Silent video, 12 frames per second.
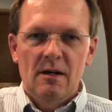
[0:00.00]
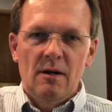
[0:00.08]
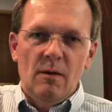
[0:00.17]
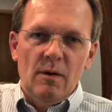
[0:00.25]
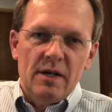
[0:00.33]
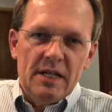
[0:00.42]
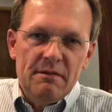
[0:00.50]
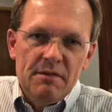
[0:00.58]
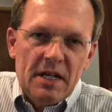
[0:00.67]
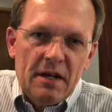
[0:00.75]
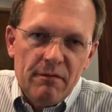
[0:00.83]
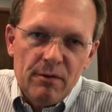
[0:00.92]
Well, good
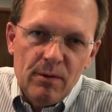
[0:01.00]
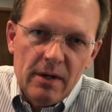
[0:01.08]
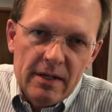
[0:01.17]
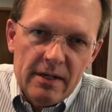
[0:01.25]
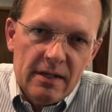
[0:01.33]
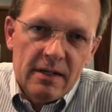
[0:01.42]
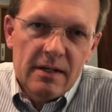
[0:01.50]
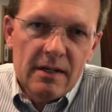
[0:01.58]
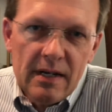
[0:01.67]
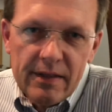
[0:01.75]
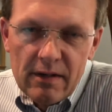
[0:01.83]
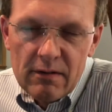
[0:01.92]
evening, everyone.
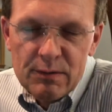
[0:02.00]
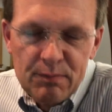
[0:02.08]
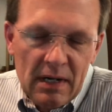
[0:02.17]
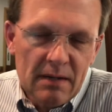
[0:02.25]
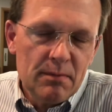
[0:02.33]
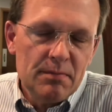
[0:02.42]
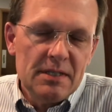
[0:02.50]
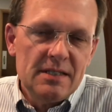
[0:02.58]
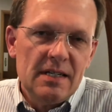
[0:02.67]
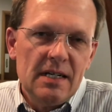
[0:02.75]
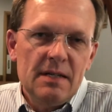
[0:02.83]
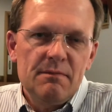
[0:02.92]
I thought it was probably
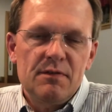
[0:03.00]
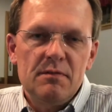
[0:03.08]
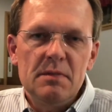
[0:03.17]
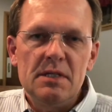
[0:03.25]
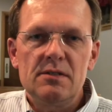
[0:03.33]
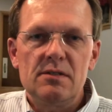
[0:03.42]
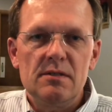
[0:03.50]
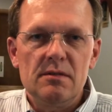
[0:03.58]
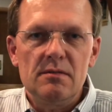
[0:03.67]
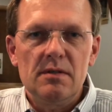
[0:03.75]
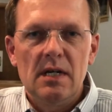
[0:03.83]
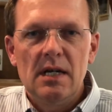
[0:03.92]
time for me
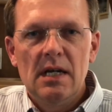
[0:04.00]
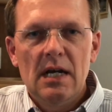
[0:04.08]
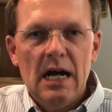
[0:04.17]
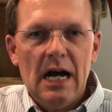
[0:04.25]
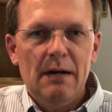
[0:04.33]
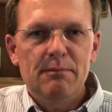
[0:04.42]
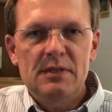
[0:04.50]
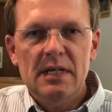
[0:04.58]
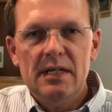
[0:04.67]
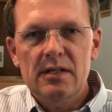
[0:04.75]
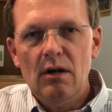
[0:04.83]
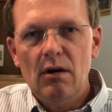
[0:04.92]
to
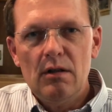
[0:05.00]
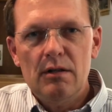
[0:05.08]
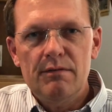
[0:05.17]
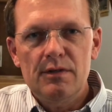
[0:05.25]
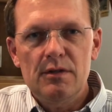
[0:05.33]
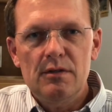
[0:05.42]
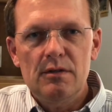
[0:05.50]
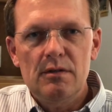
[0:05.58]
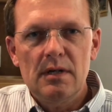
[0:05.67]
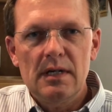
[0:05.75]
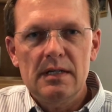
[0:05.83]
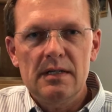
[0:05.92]
update all of you
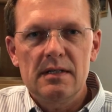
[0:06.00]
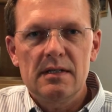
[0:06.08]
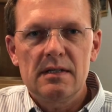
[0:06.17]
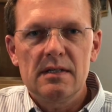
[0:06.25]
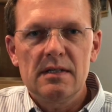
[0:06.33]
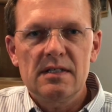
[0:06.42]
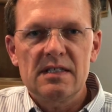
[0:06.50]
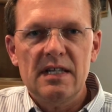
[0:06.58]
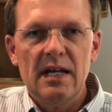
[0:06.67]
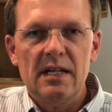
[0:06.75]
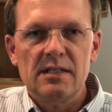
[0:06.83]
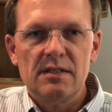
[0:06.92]
on the
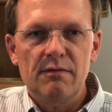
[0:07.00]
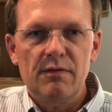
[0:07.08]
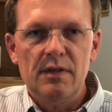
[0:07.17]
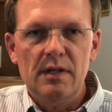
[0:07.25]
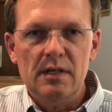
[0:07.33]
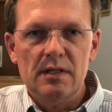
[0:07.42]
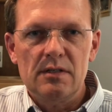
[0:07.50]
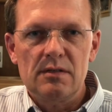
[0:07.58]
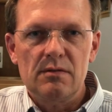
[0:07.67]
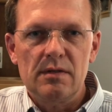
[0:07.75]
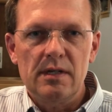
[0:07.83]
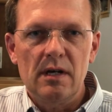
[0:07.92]
status of things
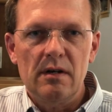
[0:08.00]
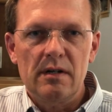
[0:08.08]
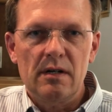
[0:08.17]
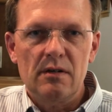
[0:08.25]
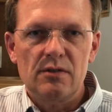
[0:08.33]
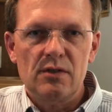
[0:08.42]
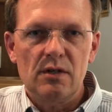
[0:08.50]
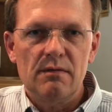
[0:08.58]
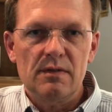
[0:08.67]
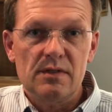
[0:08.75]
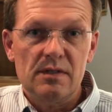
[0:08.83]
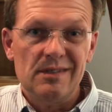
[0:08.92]
regarding our
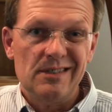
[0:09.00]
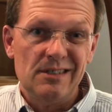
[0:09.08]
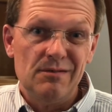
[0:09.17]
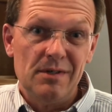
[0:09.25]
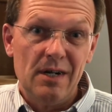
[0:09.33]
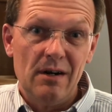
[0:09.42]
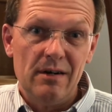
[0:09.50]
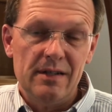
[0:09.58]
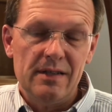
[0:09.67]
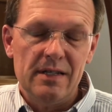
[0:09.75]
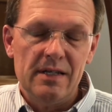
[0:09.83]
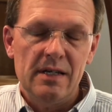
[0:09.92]
services and regarding
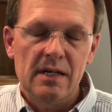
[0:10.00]
the